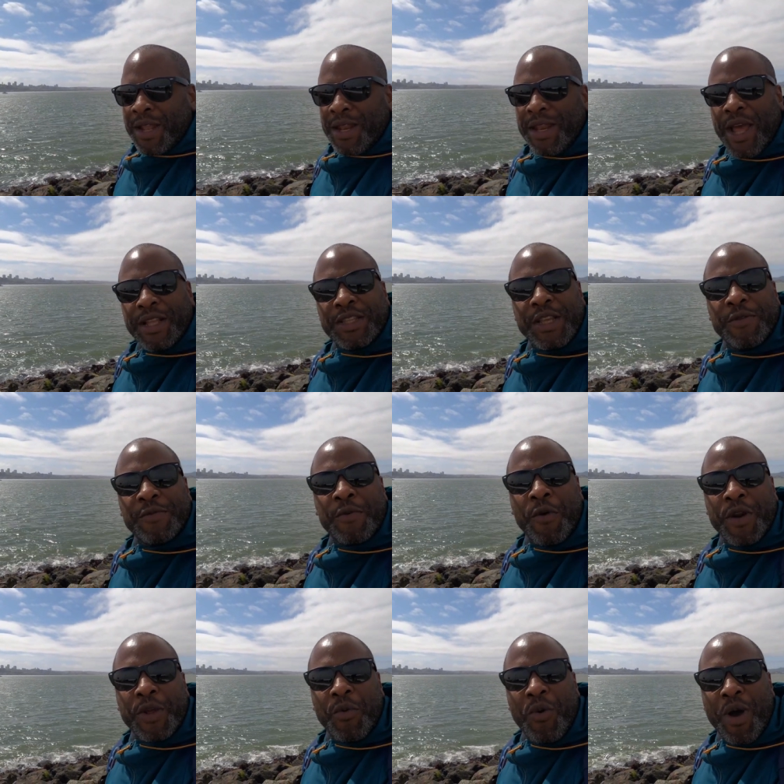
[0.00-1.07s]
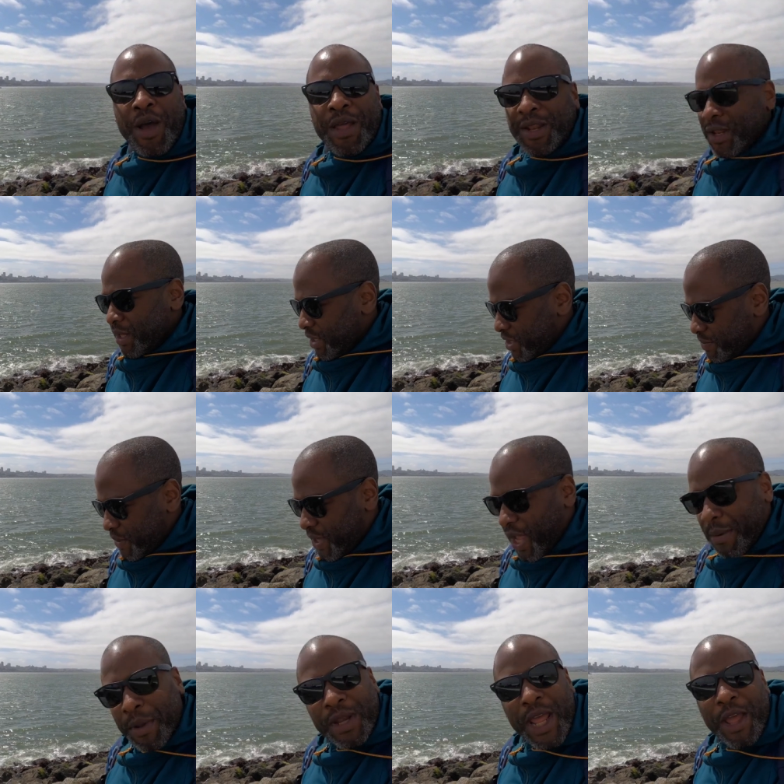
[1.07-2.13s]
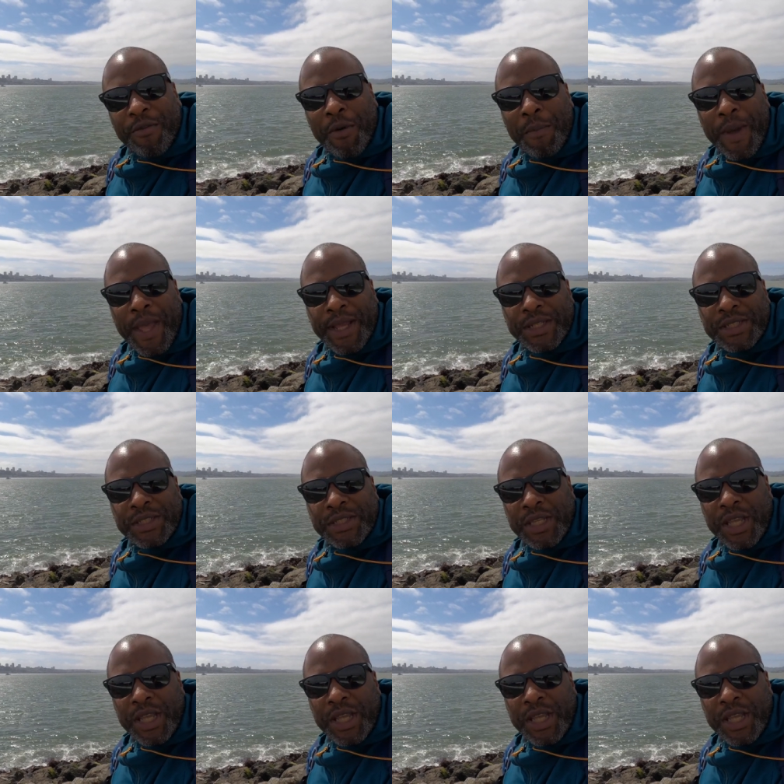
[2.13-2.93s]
nineteen forty-one, this became a naval base.